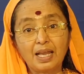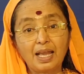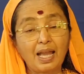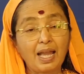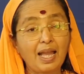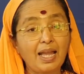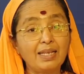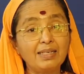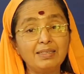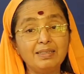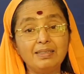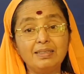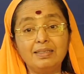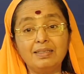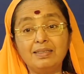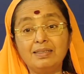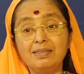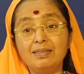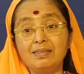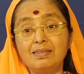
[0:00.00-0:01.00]
and
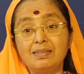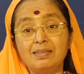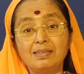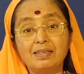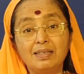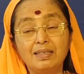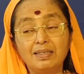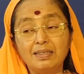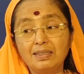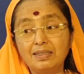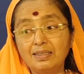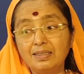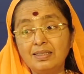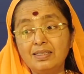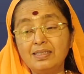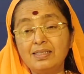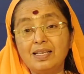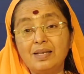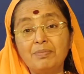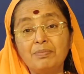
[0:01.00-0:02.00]
he is
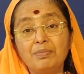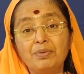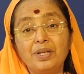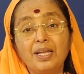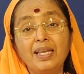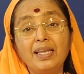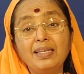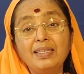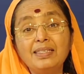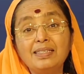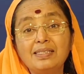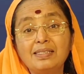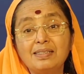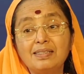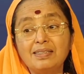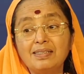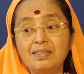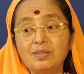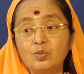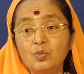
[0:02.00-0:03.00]
embraced,
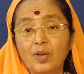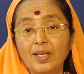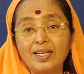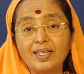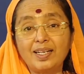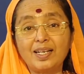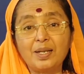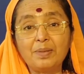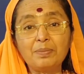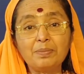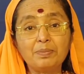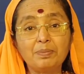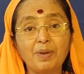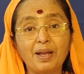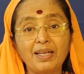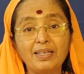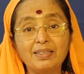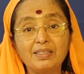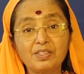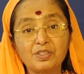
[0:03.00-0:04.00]
he is welcomed
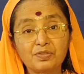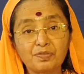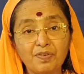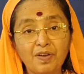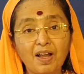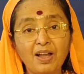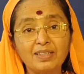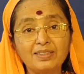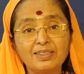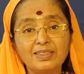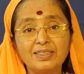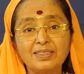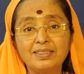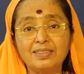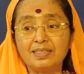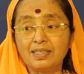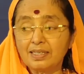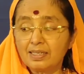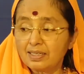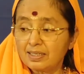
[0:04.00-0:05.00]
by his
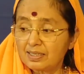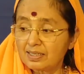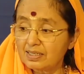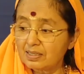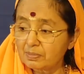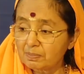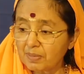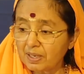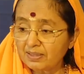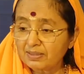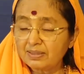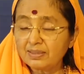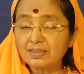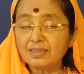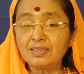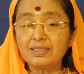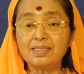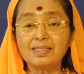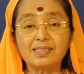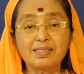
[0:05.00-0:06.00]
father, his
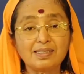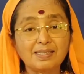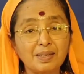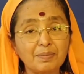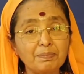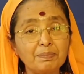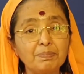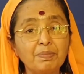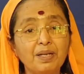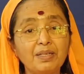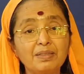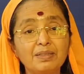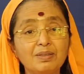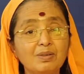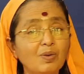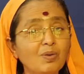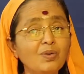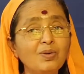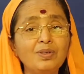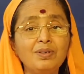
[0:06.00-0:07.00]
mother, his stepmother,
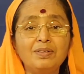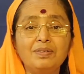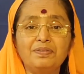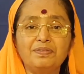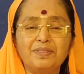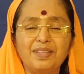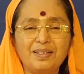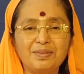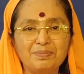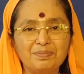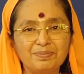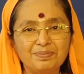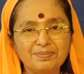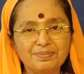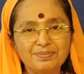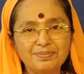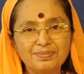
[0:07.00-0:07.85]
all of them.